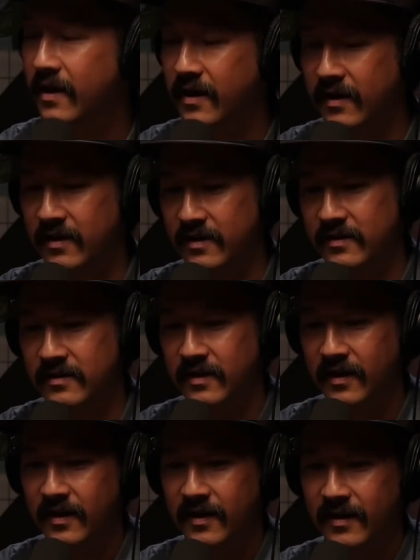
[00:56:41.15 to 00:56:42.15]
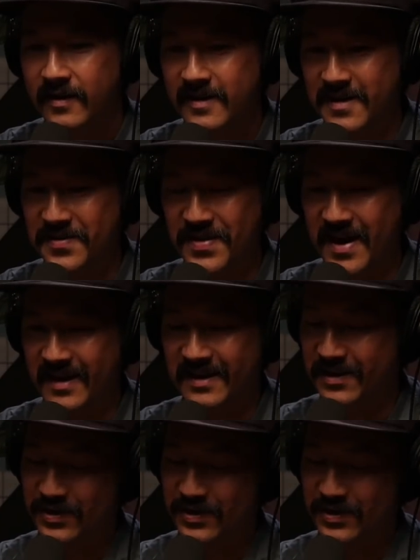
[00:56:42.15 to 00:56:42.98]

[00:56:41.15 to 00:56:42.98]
and and I,